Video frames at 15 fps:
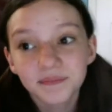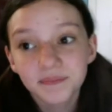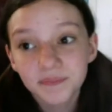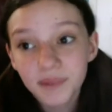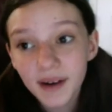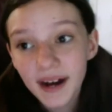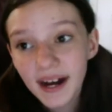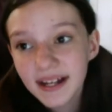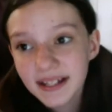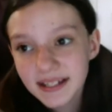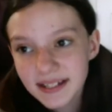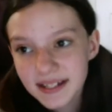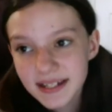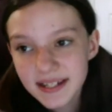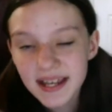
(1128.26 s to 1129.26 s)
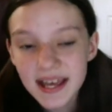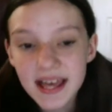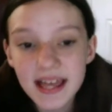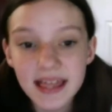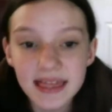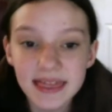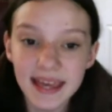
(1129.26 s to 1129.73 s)
But
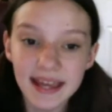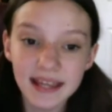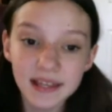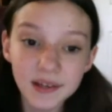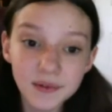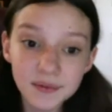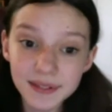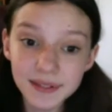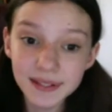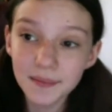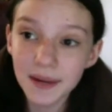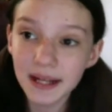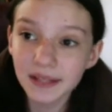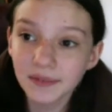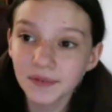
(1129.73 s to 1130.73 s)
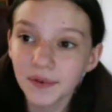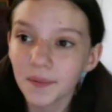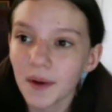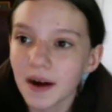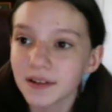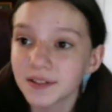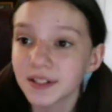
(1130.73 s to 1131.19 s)
thank you so much for
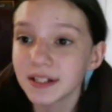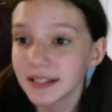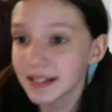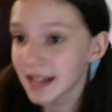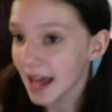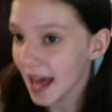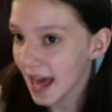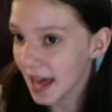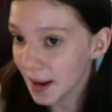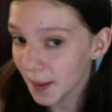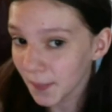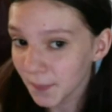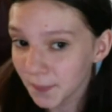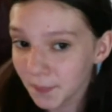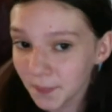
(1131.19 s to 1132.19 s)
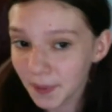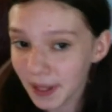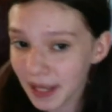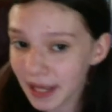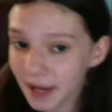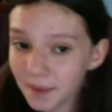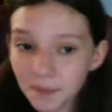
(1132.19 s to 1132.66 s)
watching today.
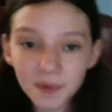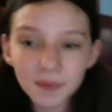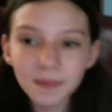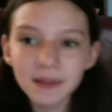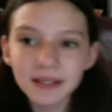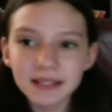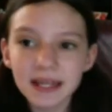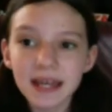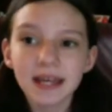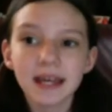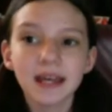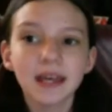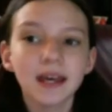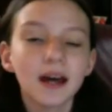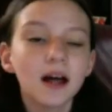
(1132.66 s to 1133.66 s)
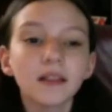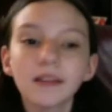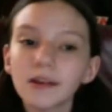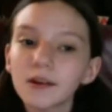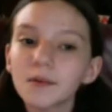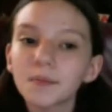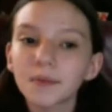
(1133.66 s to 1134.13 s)
We will be taking a
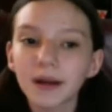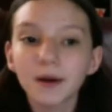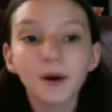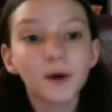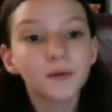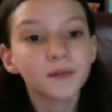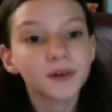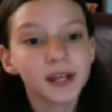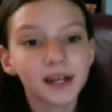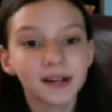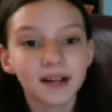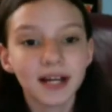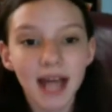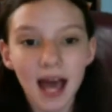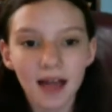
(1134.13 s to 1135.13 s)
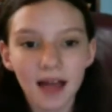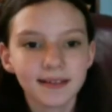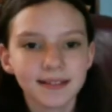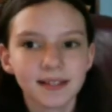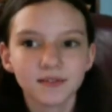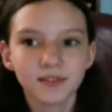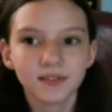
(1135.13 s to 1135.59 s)
little break over here at
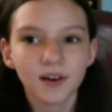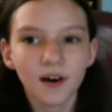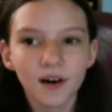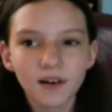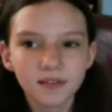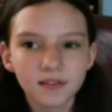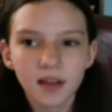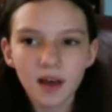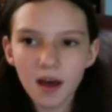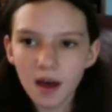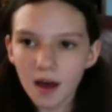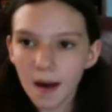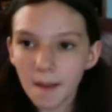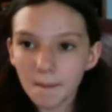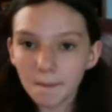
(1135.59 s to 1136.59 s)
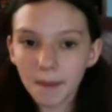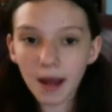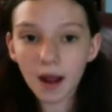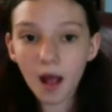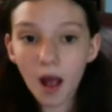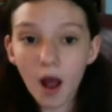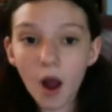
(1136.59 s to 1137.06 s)
Alexandra Talks,
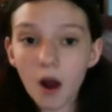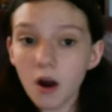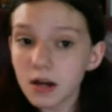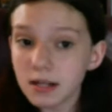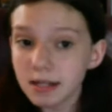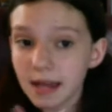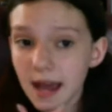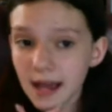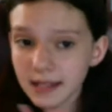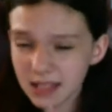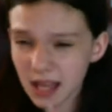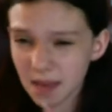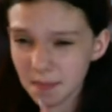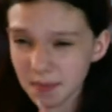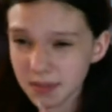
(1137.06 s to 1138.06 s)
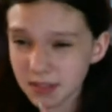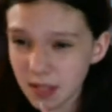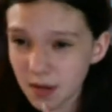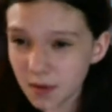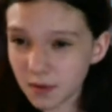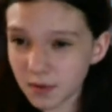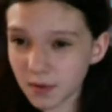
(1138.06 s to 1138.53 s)
but our next
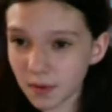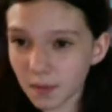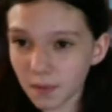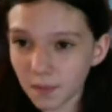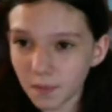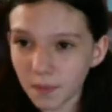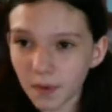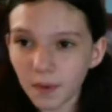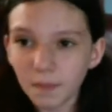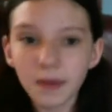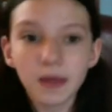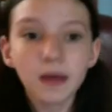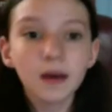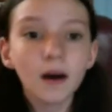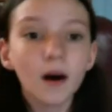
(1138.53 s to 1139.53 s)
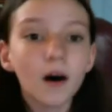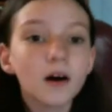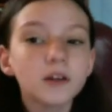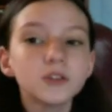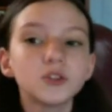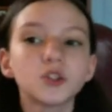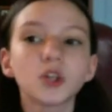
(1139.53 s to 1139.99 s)
episode will be
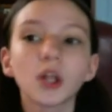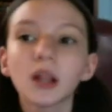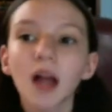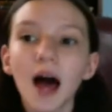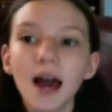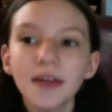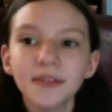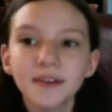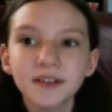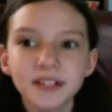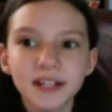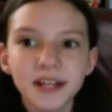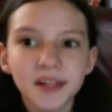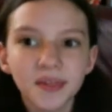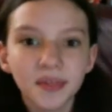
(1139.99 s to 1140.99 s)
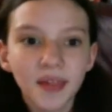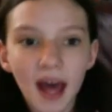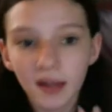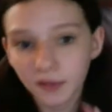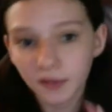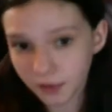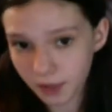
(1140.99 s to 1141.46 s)
on July 13th
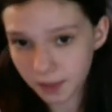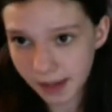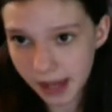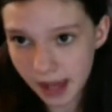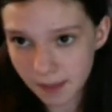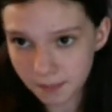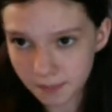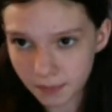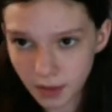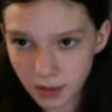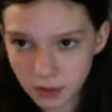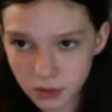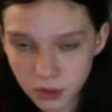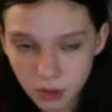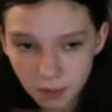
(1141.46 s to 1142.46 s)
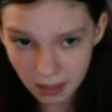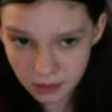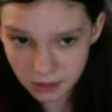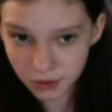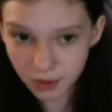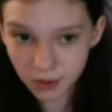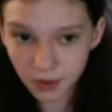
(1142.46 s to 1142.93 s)
at 3 p.m. So
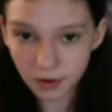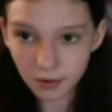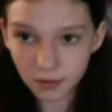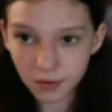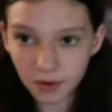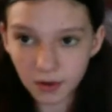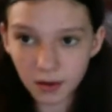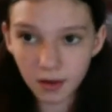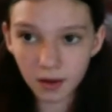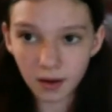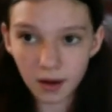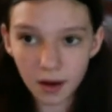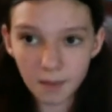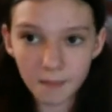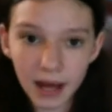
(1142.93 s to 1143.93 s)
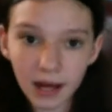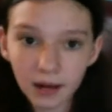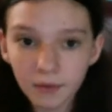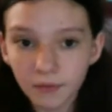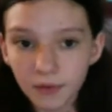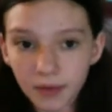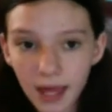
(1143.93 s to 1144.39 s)
sure to come
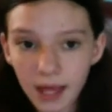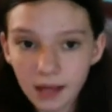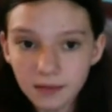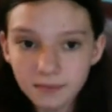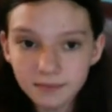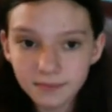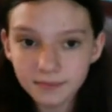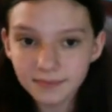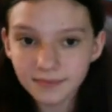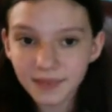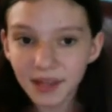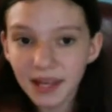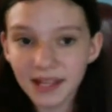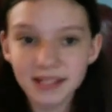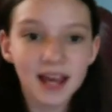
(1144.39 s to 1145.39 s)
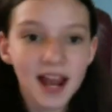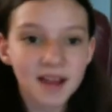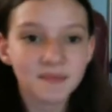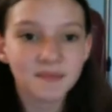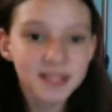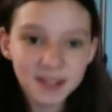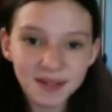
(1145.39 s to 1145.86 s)
back for that. It's going
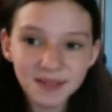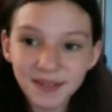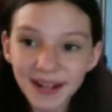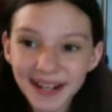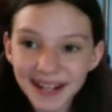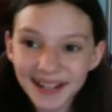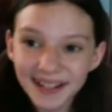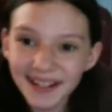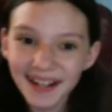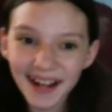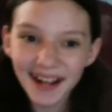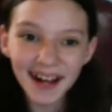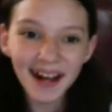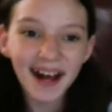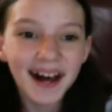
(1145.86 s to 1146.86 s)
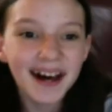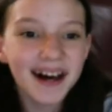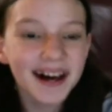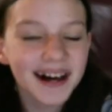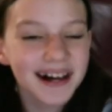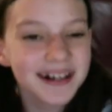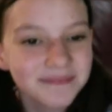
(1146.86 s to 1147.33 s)
to be so much fun.
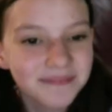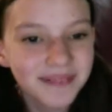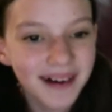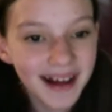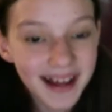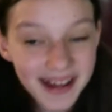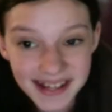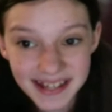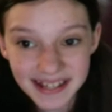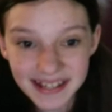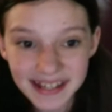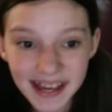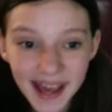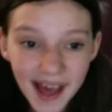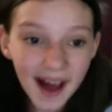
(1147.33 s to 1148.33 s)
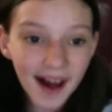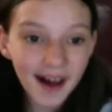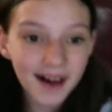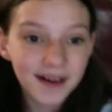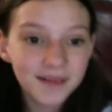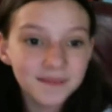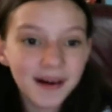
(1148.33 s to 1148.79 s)
But
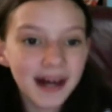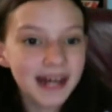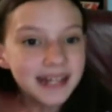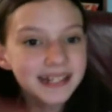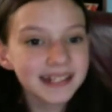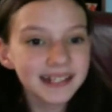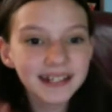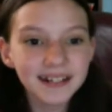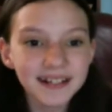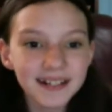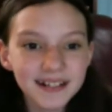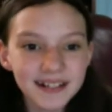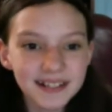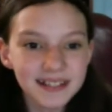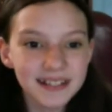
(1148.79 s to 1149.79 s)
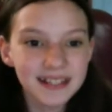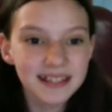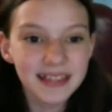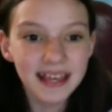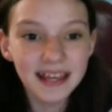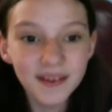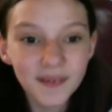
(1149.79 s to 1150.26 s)
yeah, bye glitters.
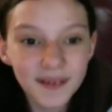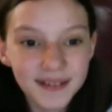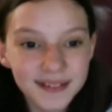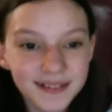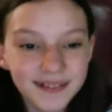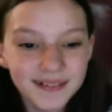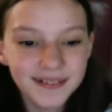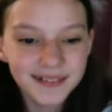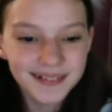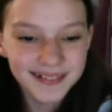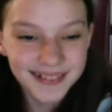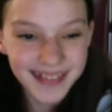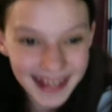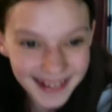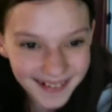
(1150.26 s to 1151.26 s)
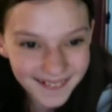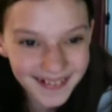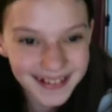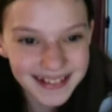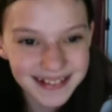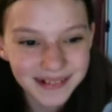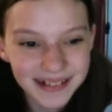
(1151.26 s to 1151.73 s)
Thank you all
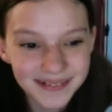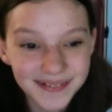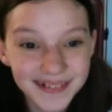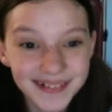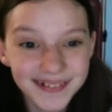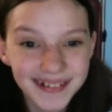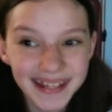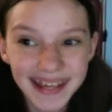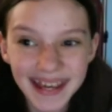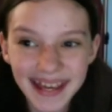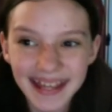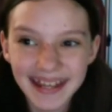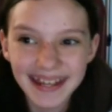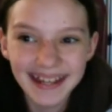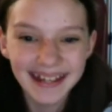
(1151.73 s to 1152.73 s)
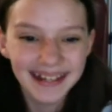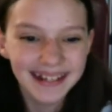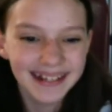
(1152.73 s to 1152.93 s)
so much for joining in.